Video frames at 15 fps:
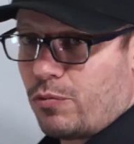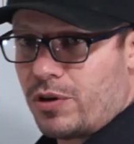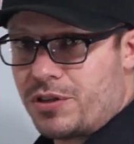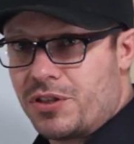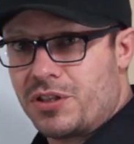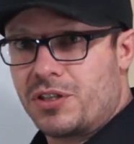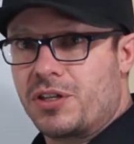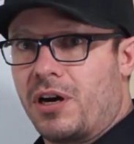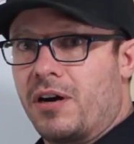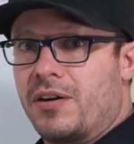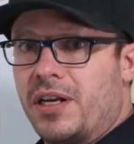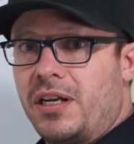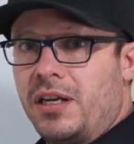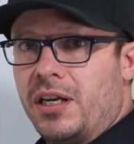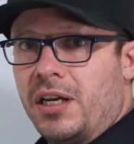wasn't
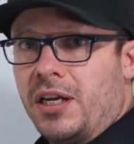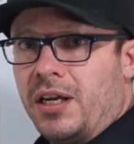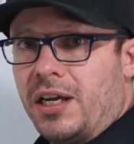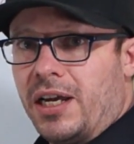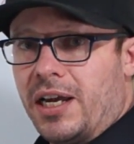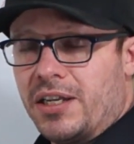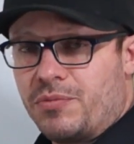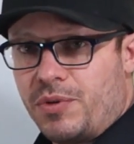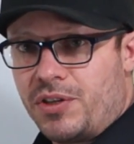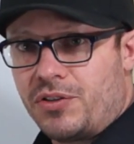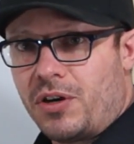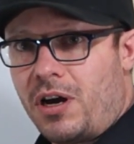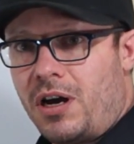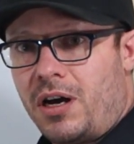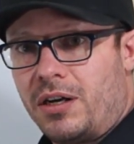starting, as we
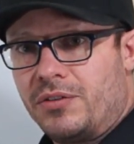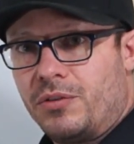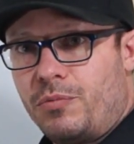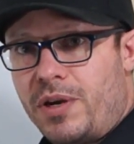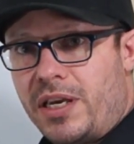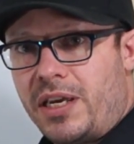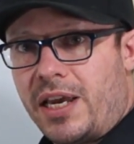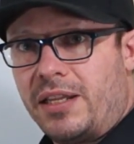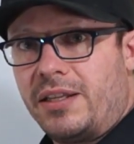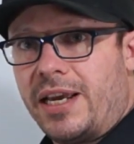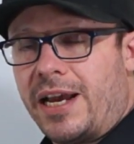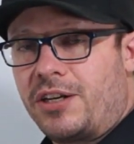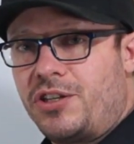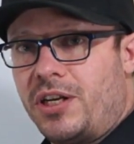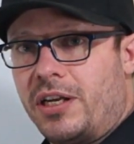saw on the weekend,
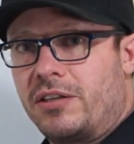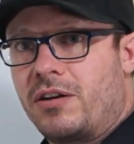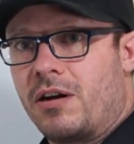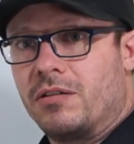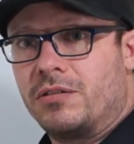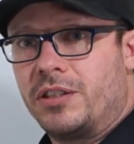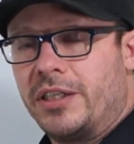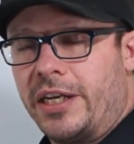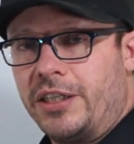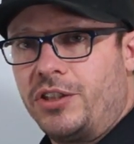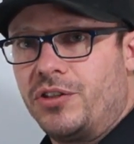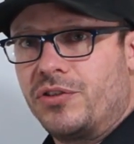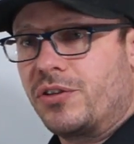they actually had Carlo Donation